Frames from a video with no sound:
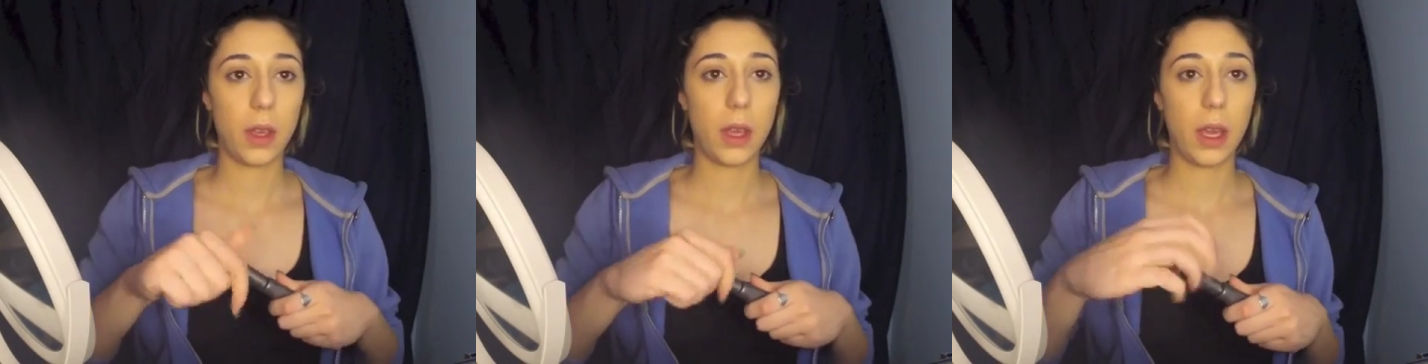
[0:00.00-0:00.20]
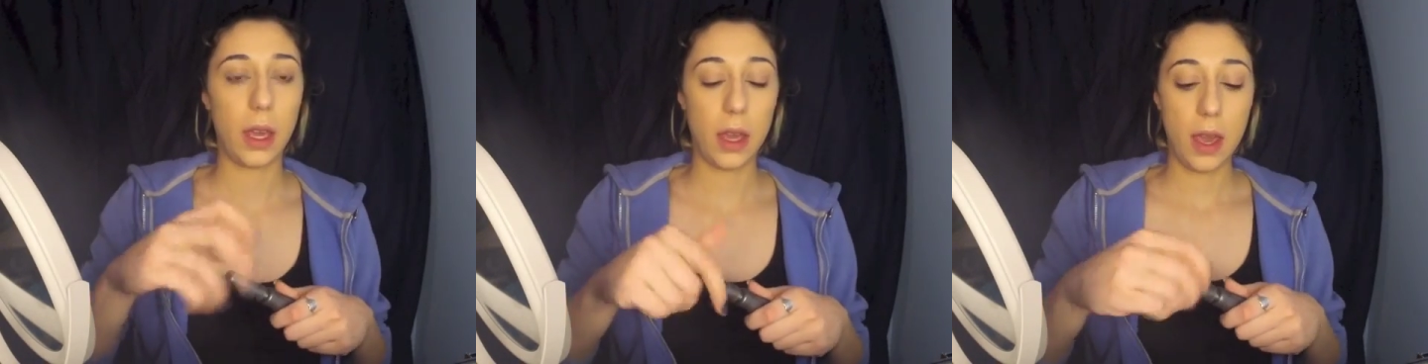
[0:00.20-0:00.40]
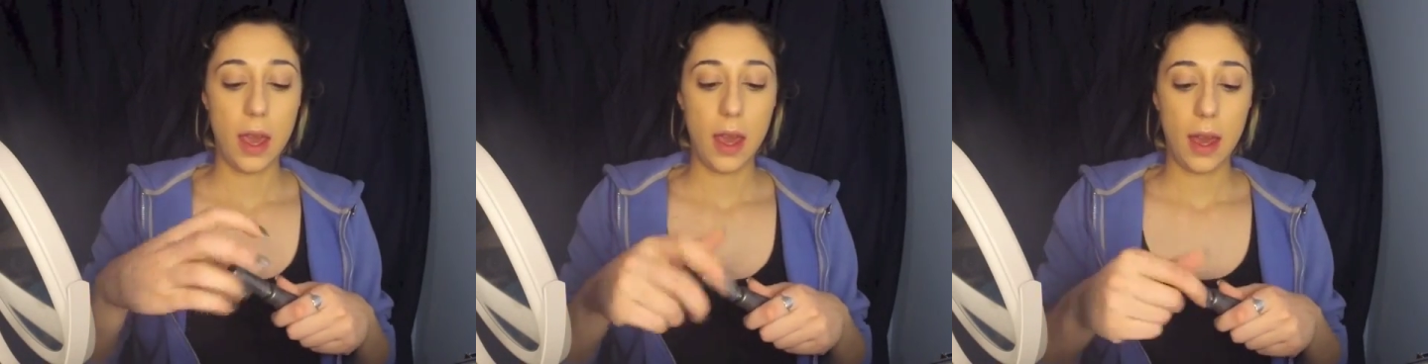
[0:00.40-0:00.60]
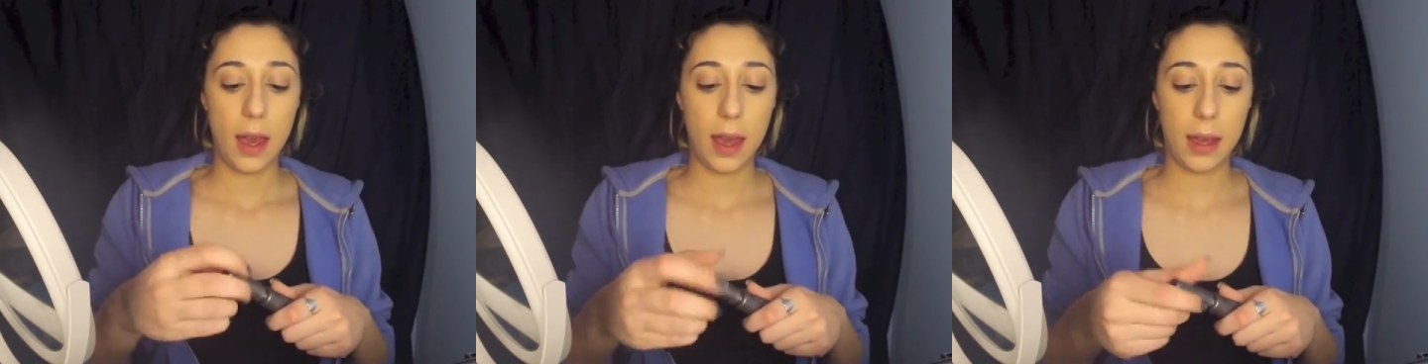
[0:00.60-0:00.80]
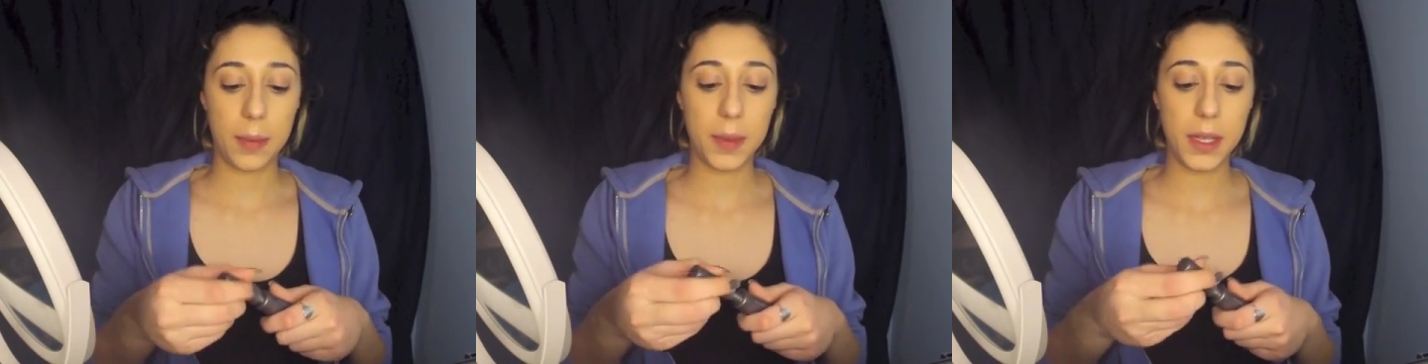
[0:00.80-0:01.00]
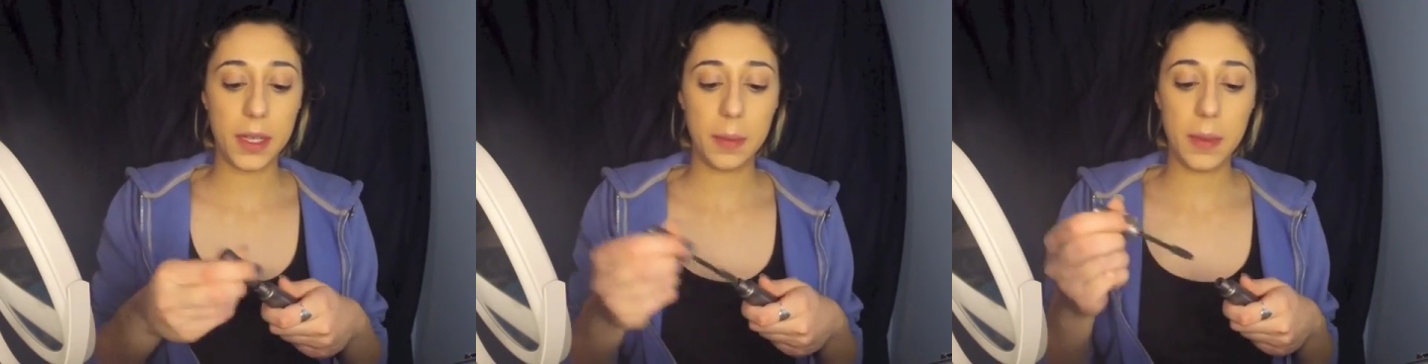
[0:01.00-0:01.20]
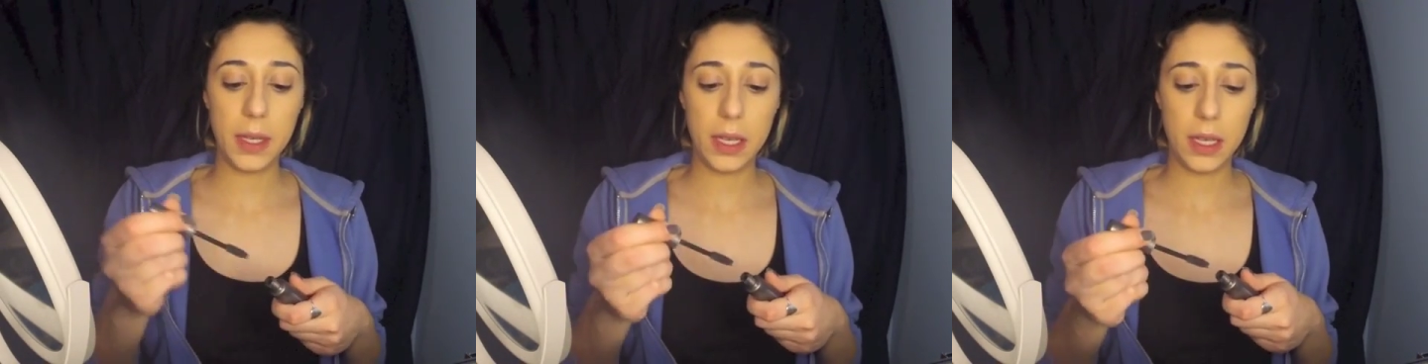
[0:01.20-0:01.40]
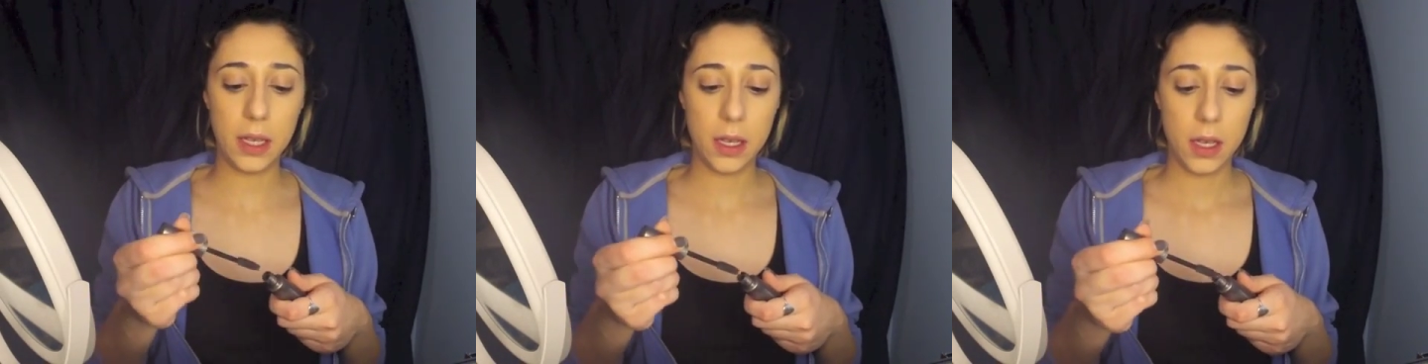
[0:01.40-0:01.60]
Okay. I'm going to
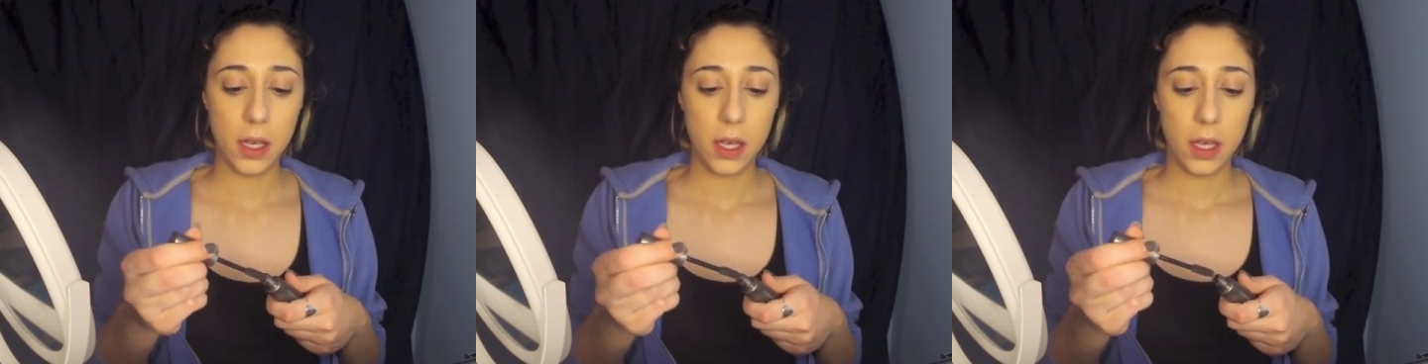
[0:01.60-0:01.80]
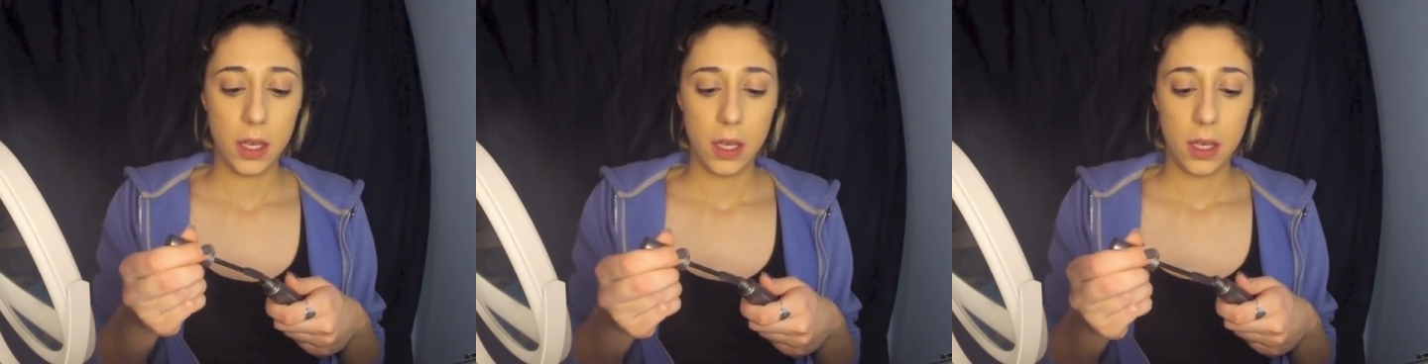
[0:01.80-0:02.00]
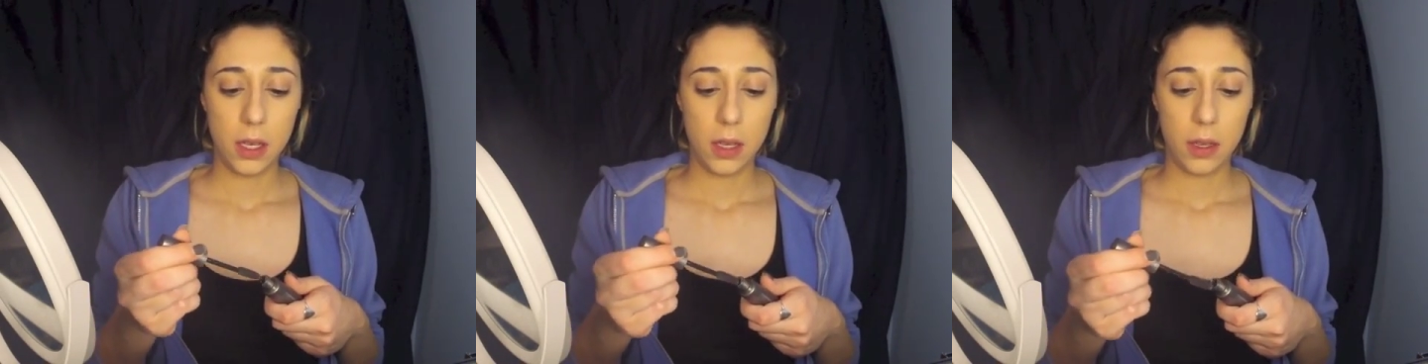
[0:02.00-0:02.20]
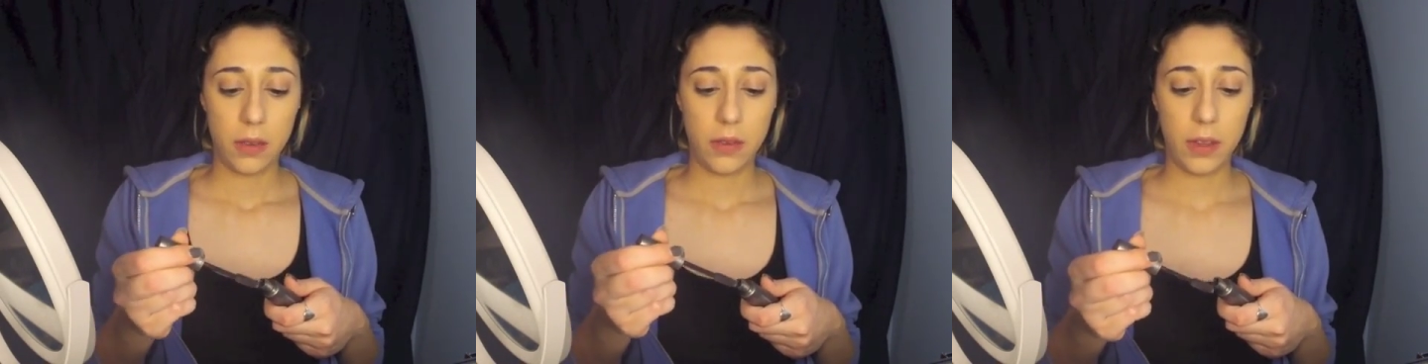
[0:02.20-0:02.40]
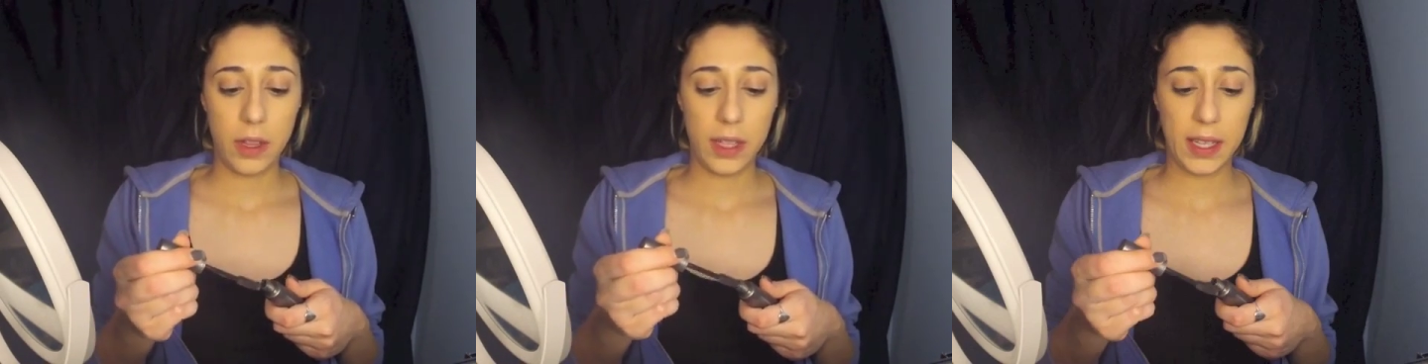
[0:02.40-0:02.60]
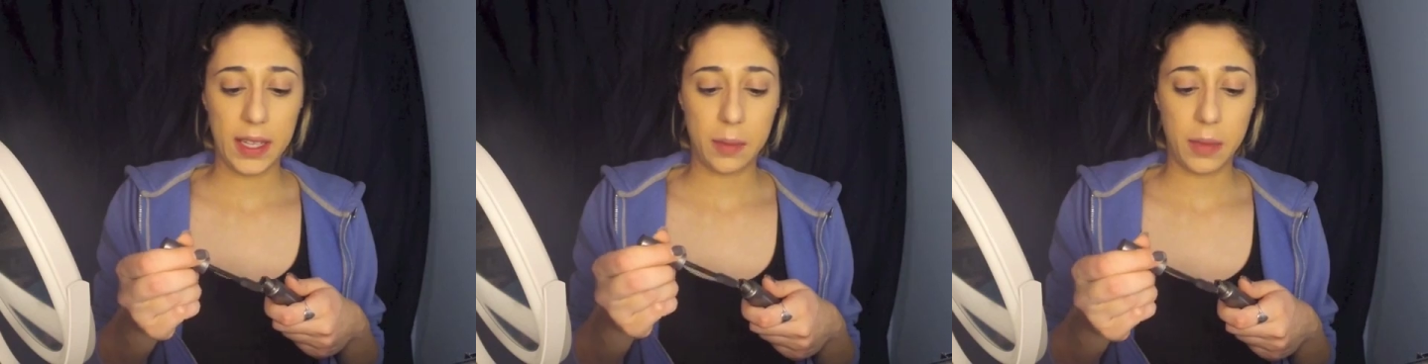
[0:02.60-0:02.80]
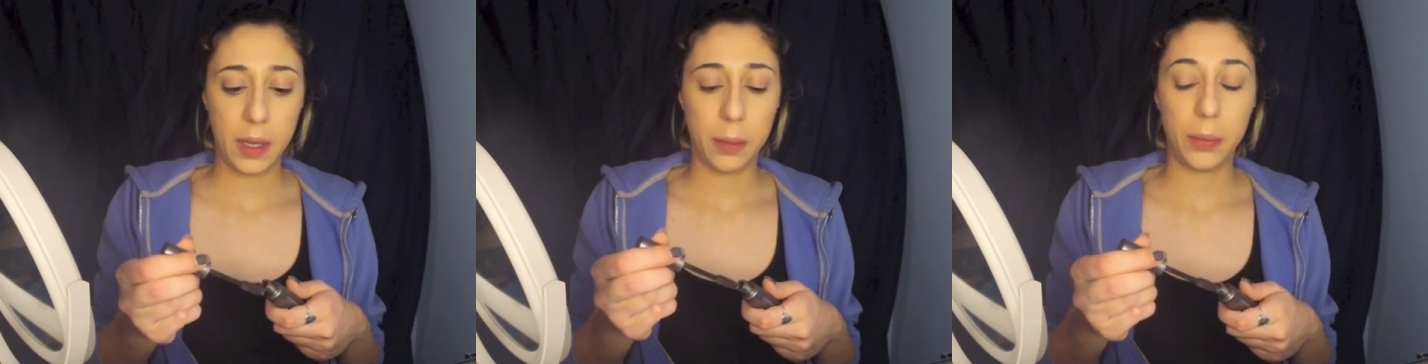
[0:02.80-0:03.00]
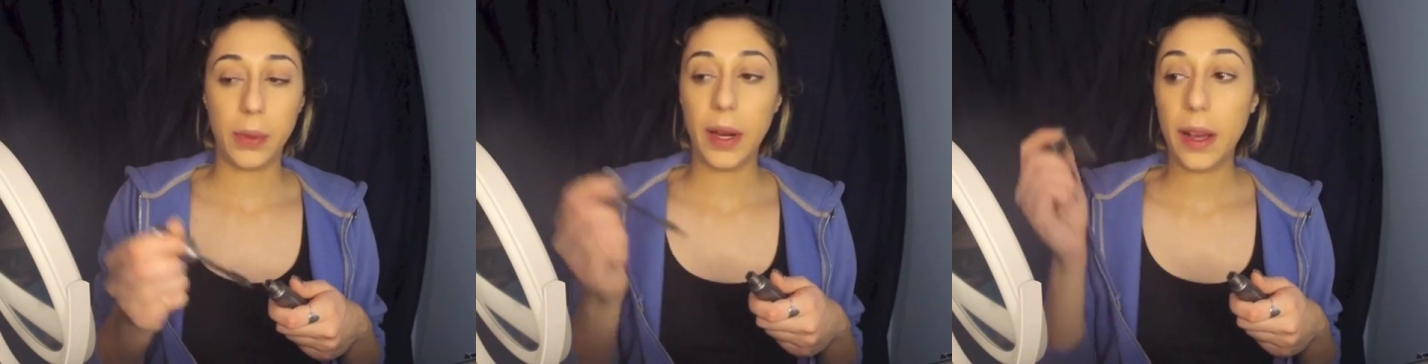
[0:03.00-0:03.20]
be filling in my
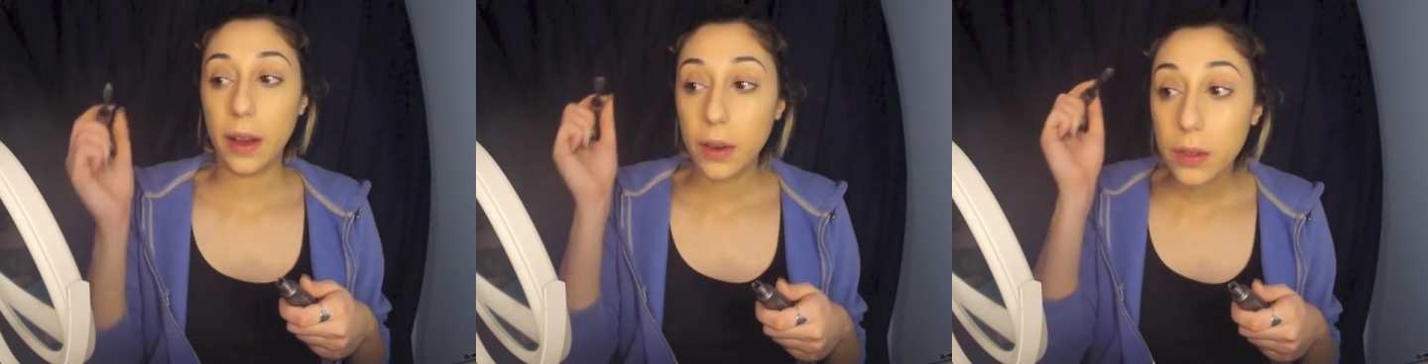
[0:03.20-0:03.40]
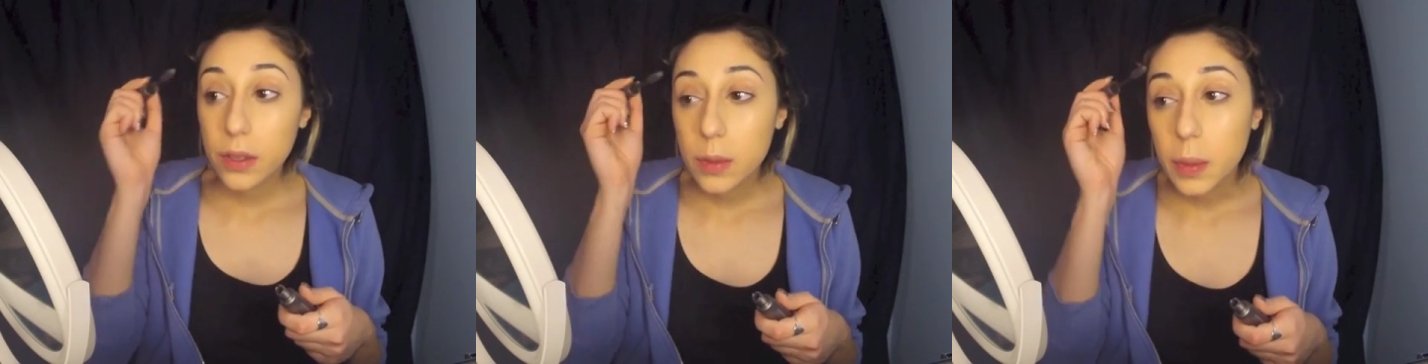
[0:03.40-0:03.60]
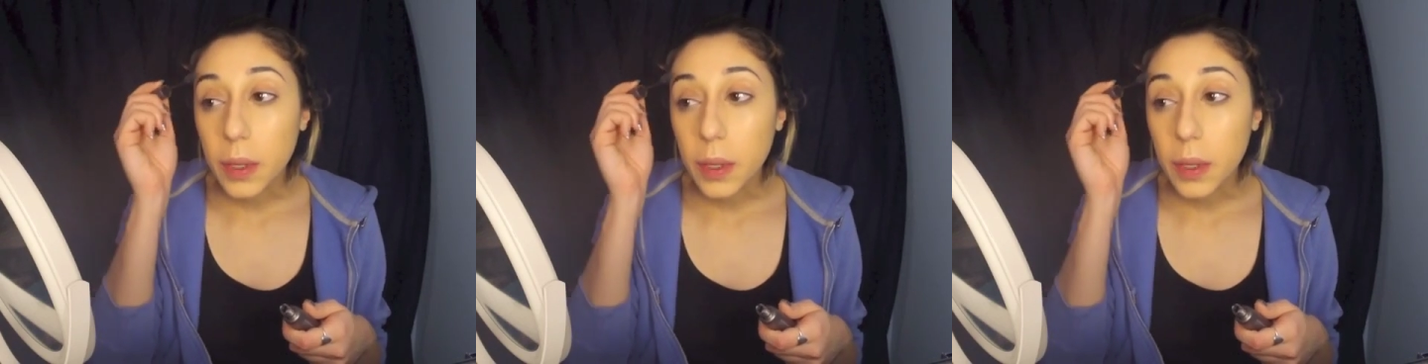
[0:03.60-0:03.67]
brows,